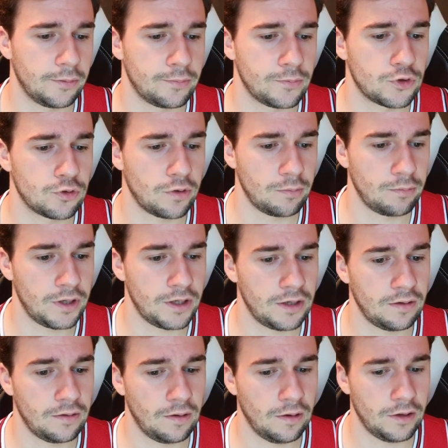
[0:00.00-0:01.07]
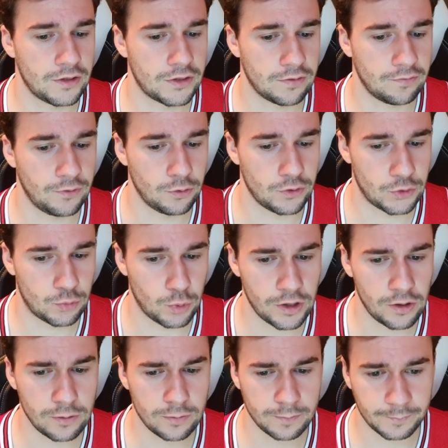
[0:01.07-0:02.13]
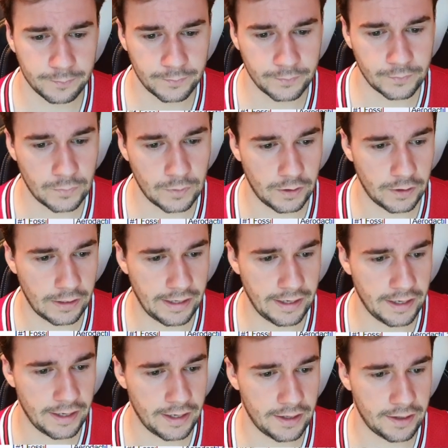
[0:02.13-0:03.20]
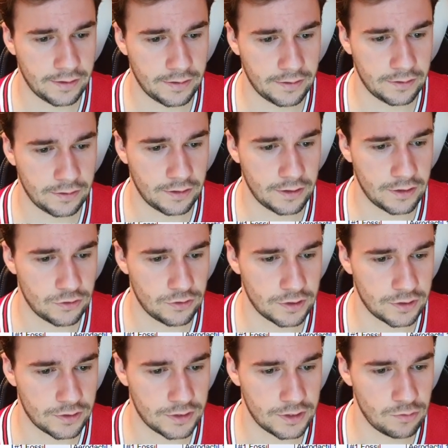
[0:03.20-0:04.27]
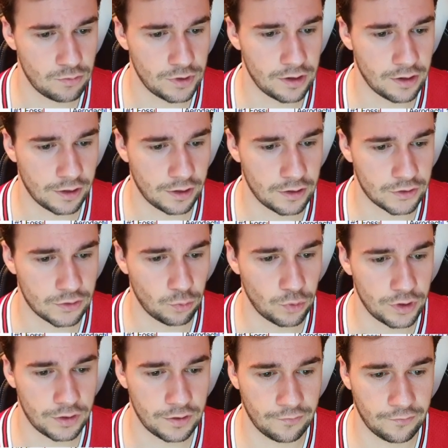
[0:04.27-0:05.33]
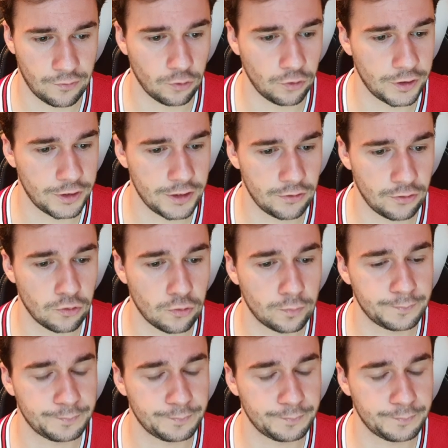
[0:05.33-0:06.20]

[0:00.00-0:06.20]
So I made a list of those as well, and as you can see, we got a Gust of Wind, a Full Heal,